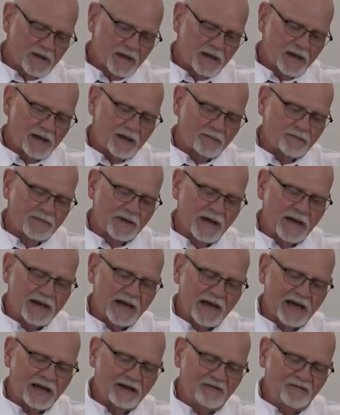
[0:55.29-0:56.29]
Am not
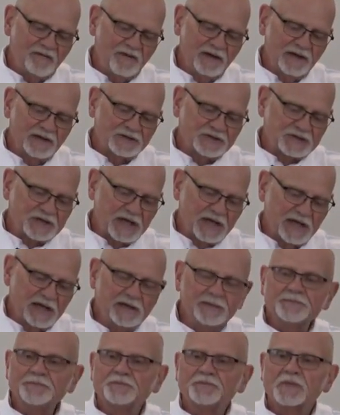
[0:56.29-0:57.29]
I a
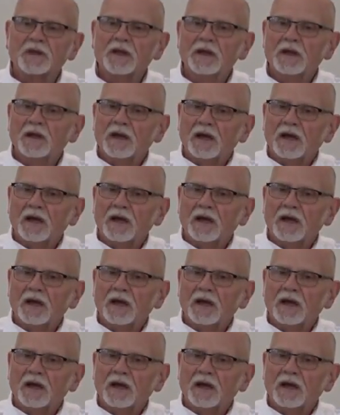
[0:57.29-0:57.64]
Philistine?